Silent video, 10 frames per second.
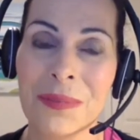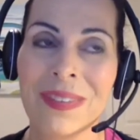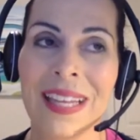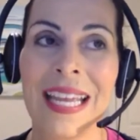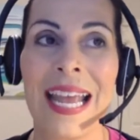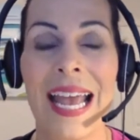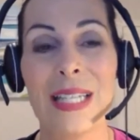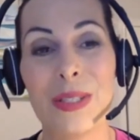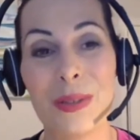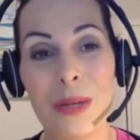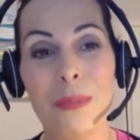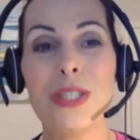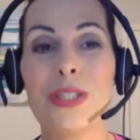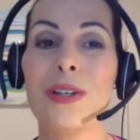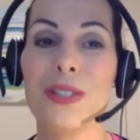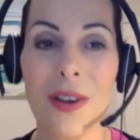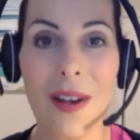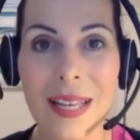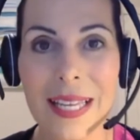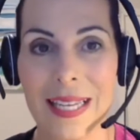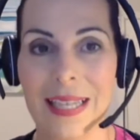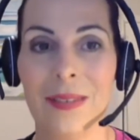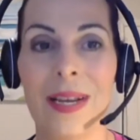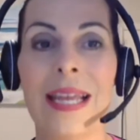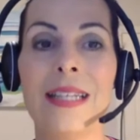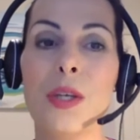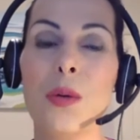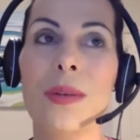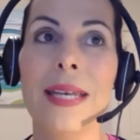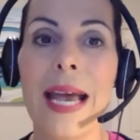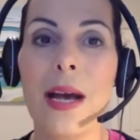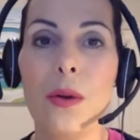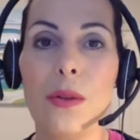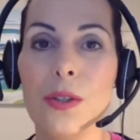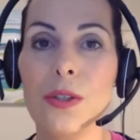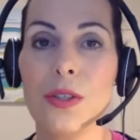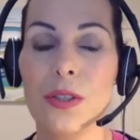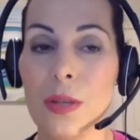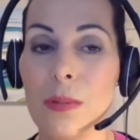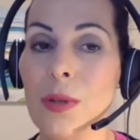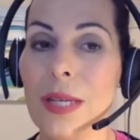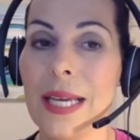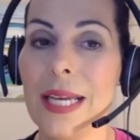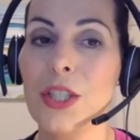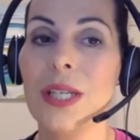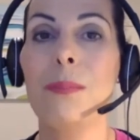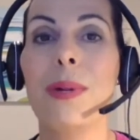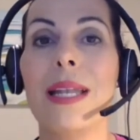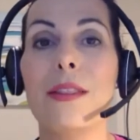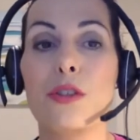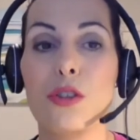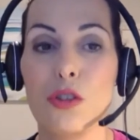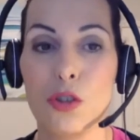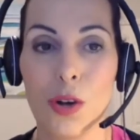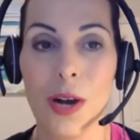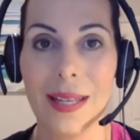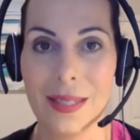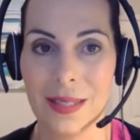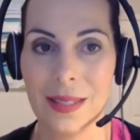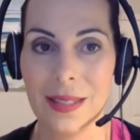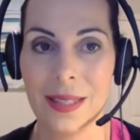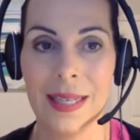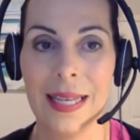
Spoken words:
Mm-hmm. And so then we start talking, right? And so now there's communication, but there's trust.